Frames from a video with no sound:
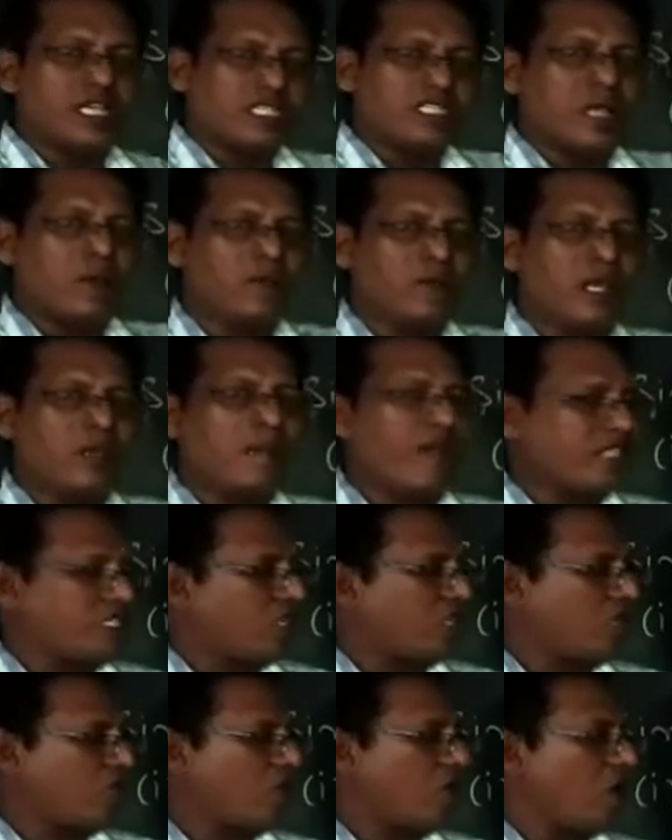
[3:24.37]
some name as
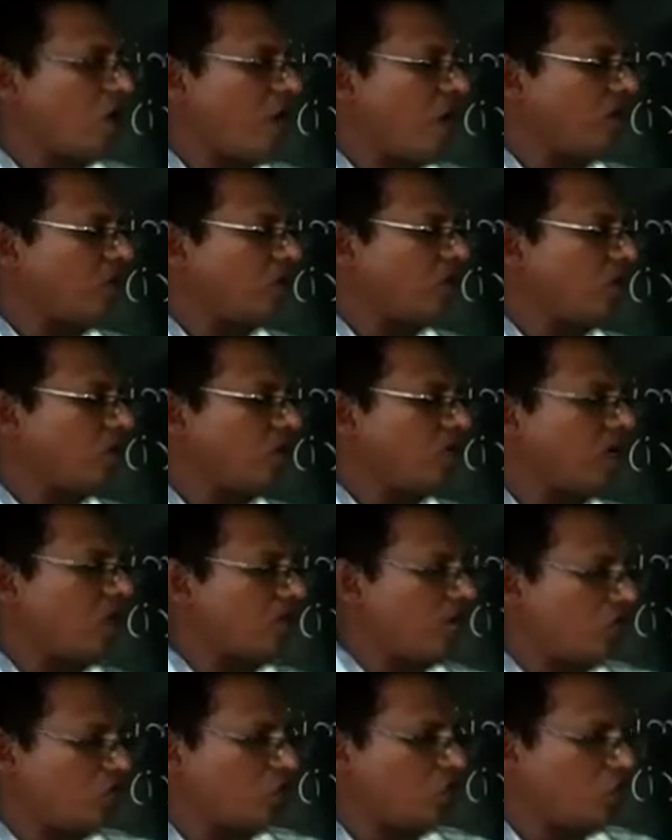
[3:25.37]
I told, Anthony
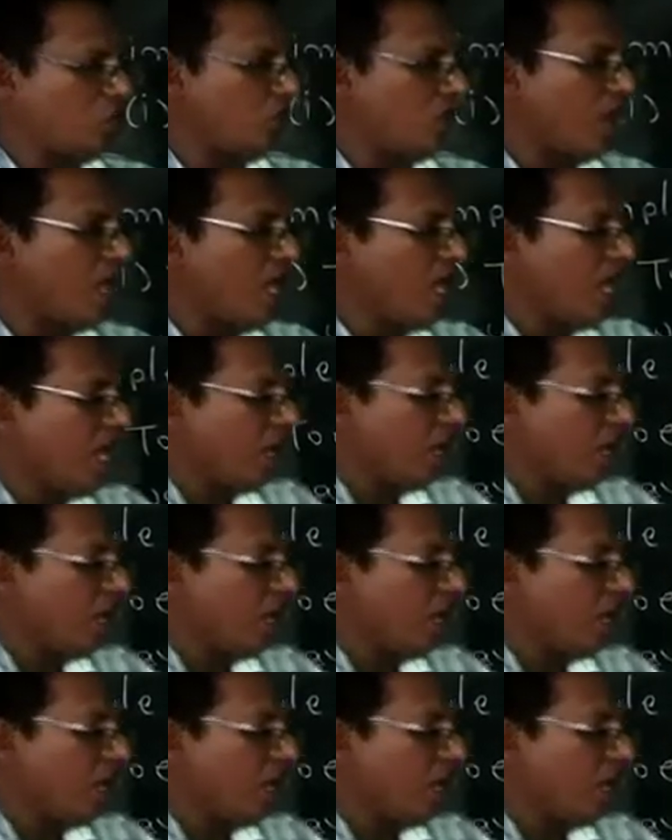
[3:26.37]
or Arjun,